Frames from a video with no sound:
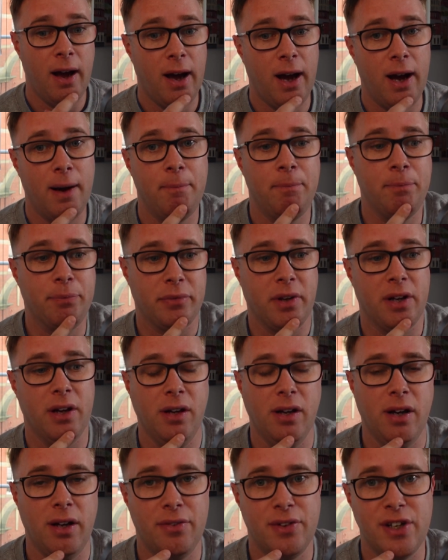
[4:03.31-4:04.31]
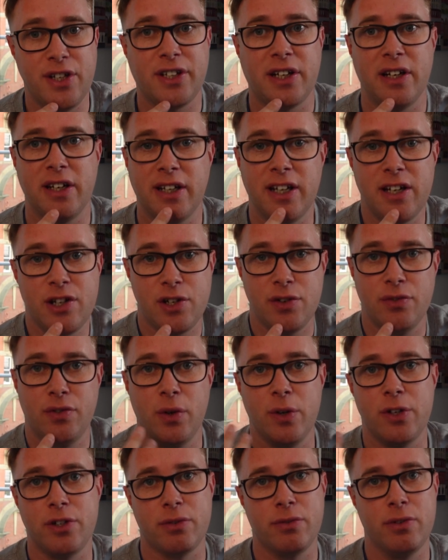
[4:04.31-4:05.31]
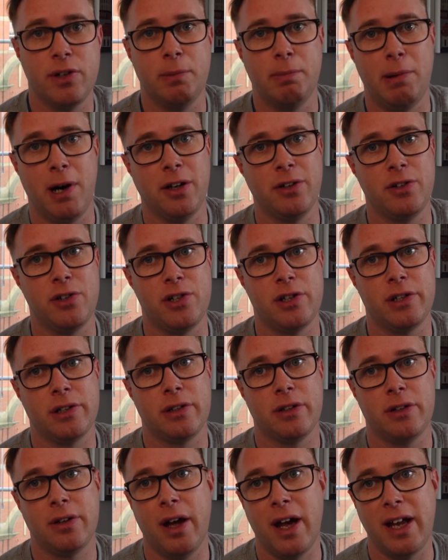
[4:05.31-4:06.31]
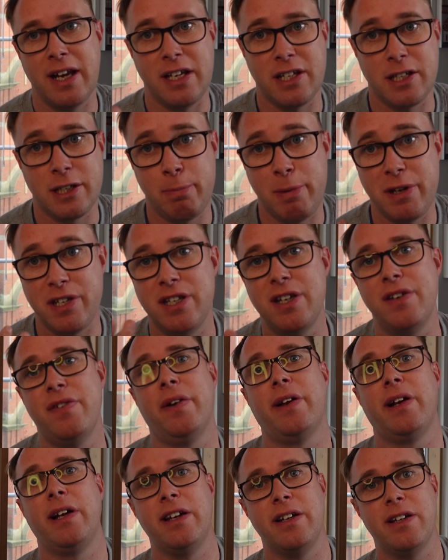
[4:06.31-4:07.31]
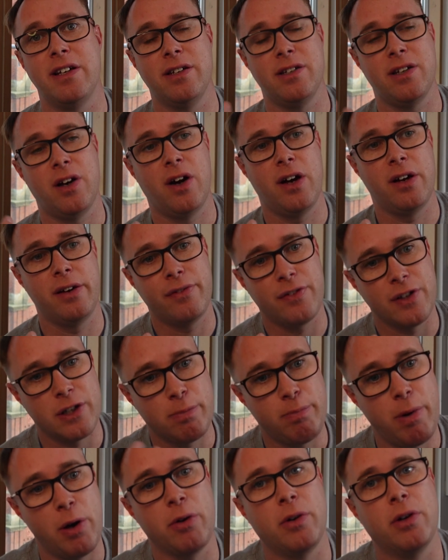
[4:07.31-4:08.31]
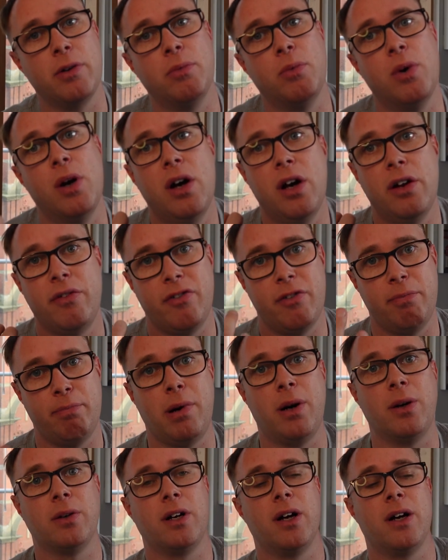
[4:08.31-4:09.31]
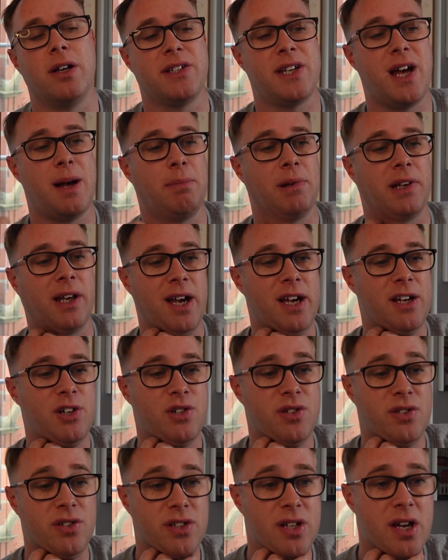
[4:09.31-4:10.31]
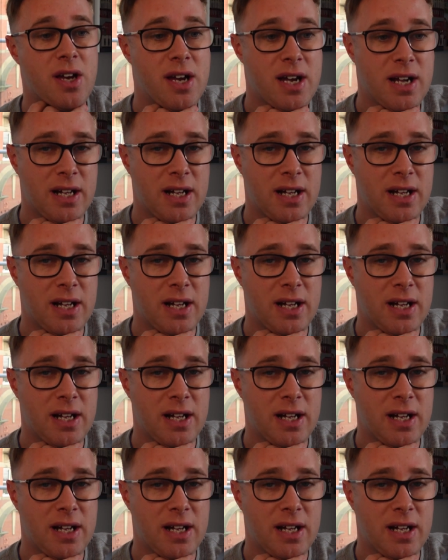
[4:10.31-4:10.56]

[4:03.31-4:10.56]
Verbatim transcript: Um, this kind of gives your voice a real punch, and it's specifically designed for spoken word, for podcast applications.